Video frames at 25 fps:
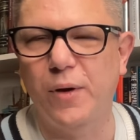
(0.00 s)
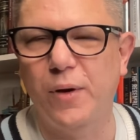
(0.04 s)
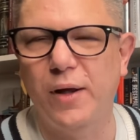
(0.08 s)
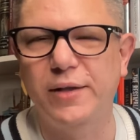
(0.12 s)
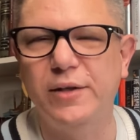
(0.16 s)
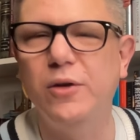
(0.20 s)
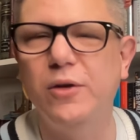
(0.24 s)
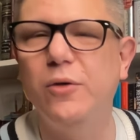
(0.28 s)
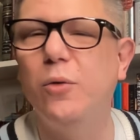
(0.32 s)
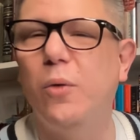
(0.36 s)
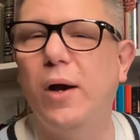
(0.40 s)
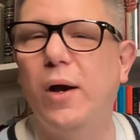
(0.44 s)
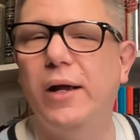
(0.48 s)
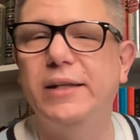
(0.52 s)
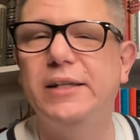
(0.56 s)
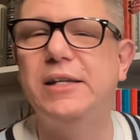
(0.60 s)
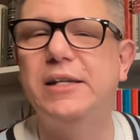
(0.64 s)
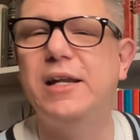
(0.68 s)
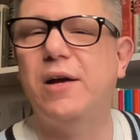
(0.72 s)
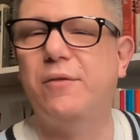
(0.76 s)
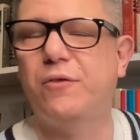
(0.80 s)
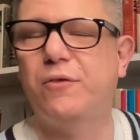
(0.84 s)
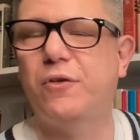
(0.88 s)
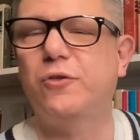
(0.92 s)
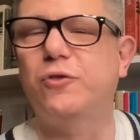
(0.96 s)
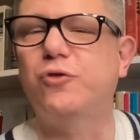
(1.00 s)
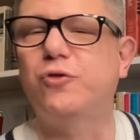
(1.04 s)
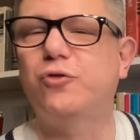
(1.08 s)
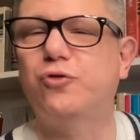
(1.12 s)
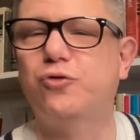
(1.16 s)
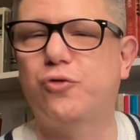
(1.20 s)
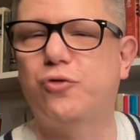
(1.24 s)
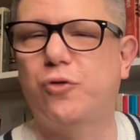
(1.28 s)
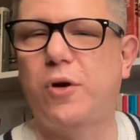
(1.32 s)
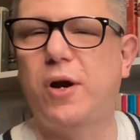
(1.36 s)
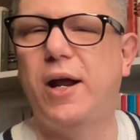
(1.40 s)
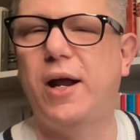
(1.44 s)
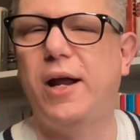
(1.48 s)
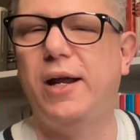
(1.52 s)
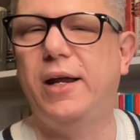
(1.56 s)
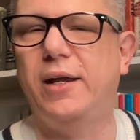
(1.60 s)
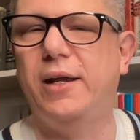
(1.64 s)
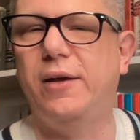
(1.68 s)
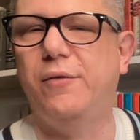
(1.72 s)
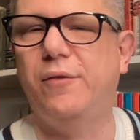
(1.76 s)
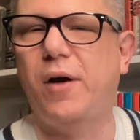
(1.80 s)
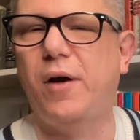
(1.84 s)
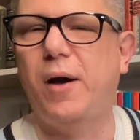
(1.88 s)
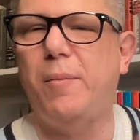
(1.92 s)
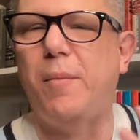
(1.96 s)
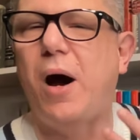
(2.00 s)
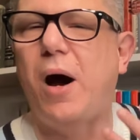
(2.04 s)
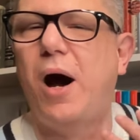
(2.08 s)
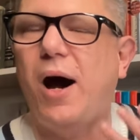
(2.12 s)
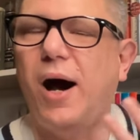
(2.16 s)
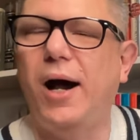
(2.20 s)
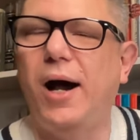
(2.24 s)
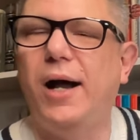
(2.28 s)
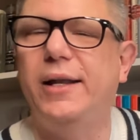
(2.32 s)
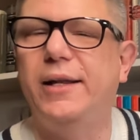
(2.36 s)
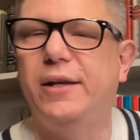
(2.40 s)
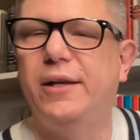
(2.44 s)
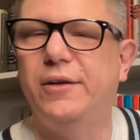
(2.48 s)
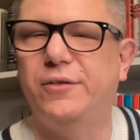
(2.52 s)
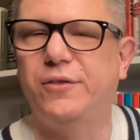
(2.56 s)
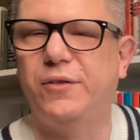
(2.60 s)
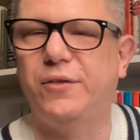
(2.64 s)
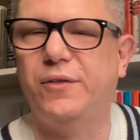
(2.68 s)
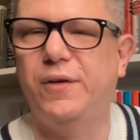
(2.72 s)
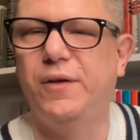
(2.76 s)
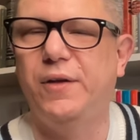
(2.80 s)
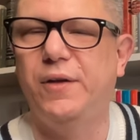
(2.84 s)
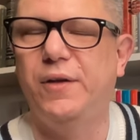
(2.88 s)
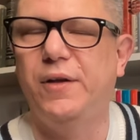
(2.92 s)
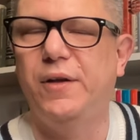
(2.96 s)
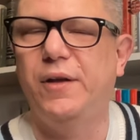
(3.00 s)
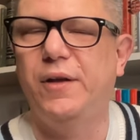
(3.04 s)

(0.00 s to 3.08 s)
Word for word: I knew I'd never stray if I'm honest.